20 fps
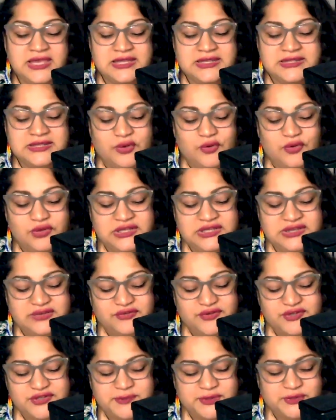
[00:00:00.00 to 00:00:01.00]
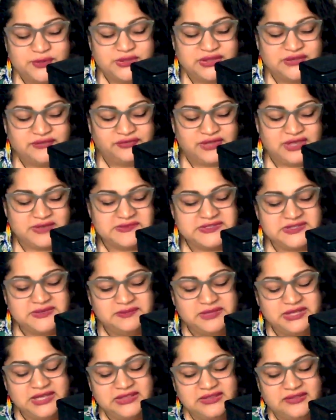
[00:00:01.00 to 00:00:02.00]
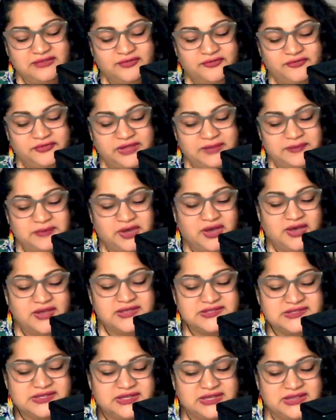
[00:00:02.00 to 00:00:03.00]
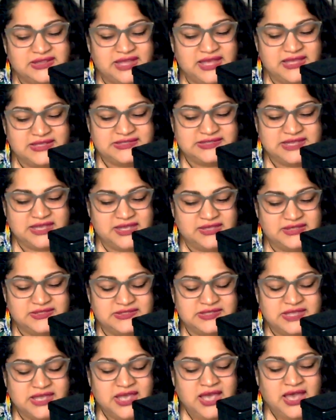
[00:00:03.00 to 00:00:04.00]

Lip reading: The only difference between the flame sibling and the flame cousin in that sense,